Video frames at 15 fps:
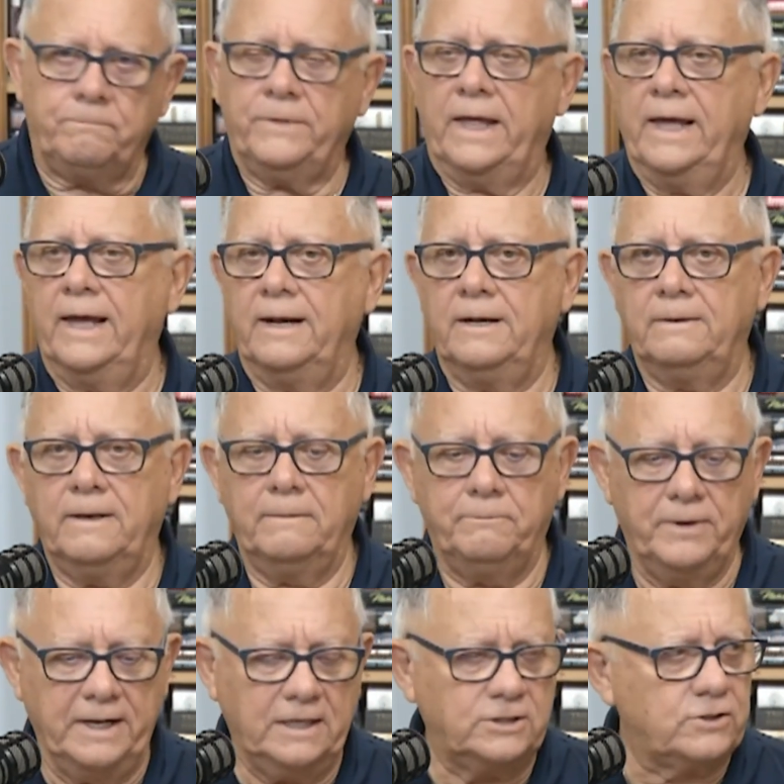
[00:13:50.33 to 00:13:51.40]
And the
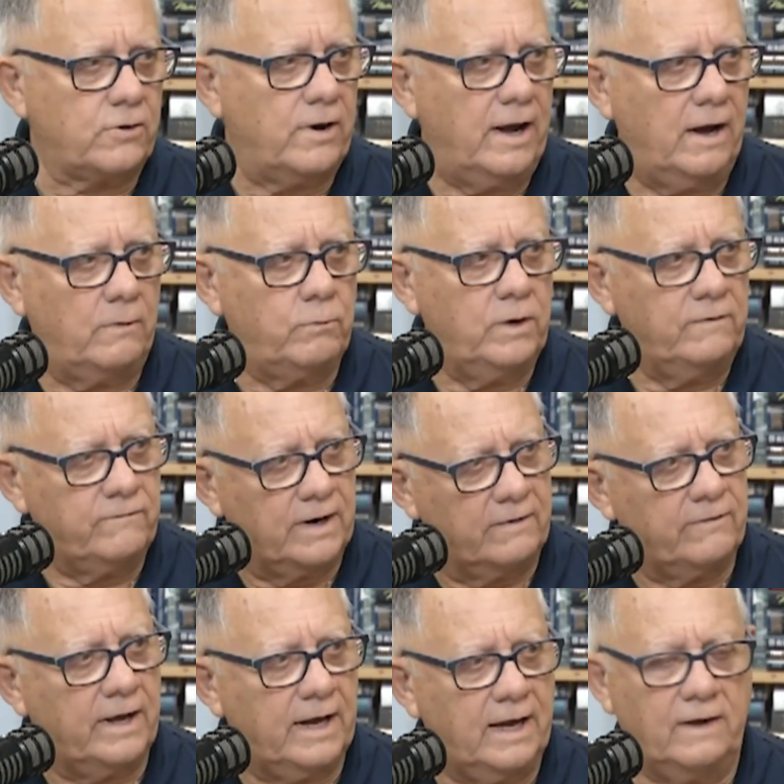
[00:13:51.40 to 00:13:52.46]
biggest crowd we've
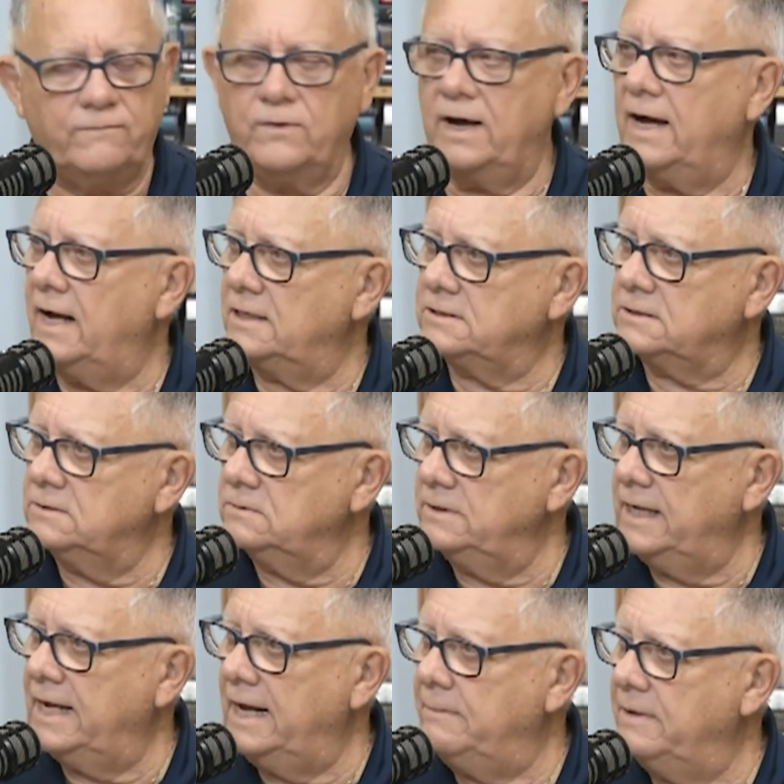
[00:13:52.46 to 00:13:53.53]
ever had for a high school
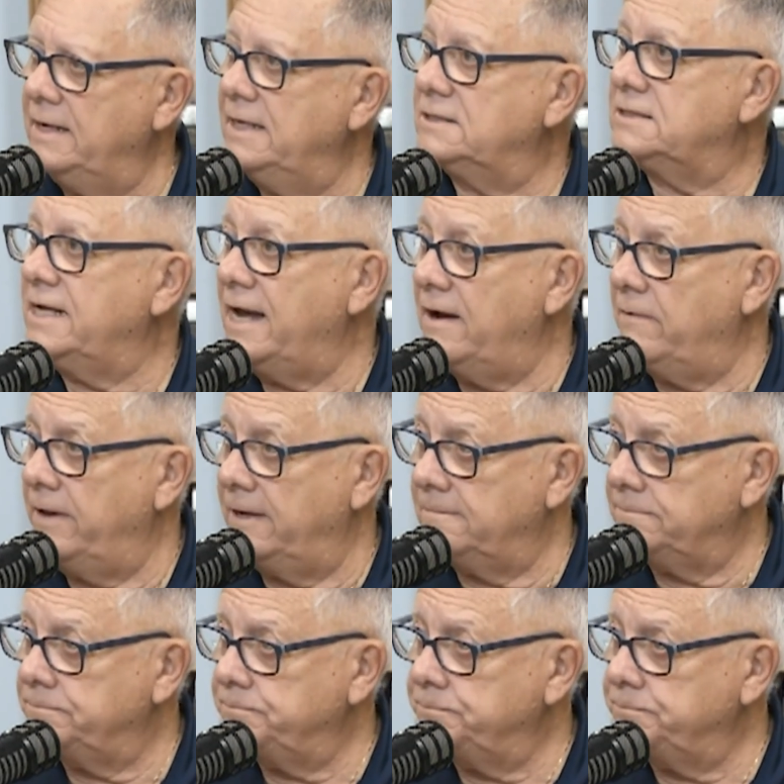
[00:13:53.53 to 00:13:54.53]
game in this county